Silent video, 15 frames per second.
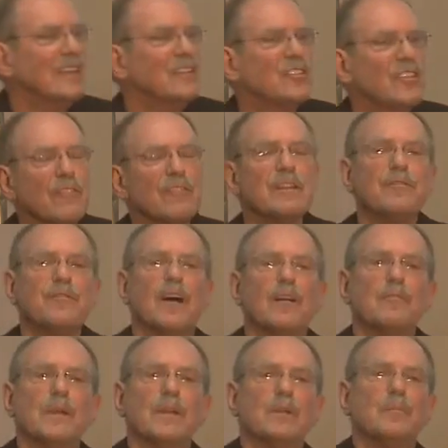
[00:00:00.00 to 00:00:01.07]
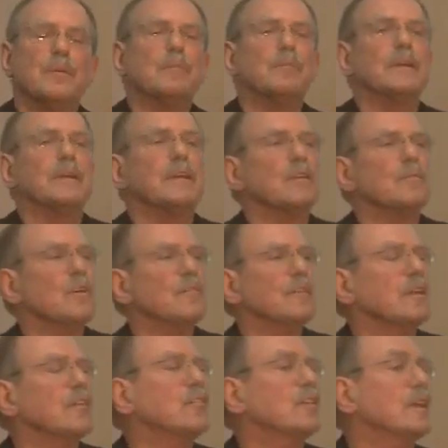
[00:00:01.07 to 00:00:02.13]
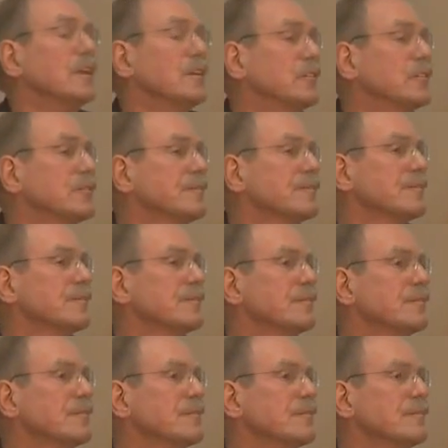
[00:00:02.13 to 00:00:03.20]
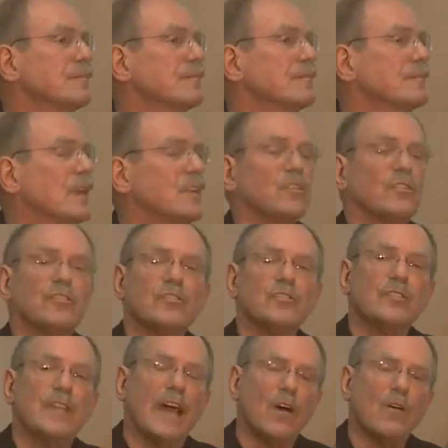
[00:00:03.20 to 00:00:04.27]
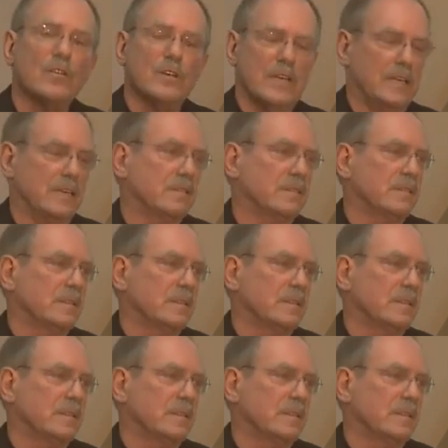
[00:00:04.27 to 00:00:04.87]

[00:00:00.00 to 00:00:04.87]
75 million people a year moving to cities. That's astounding.